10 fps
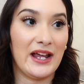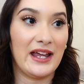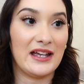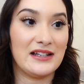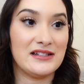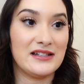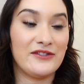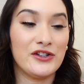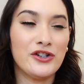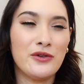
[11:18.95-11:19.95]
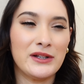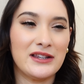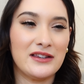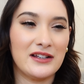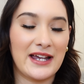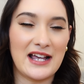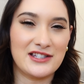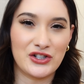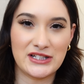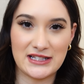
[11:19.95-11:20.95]
And if you don't know what the
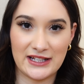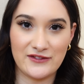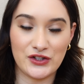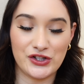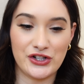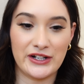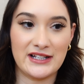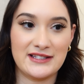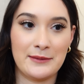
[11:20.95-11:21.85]
gastric sleeve surgery is,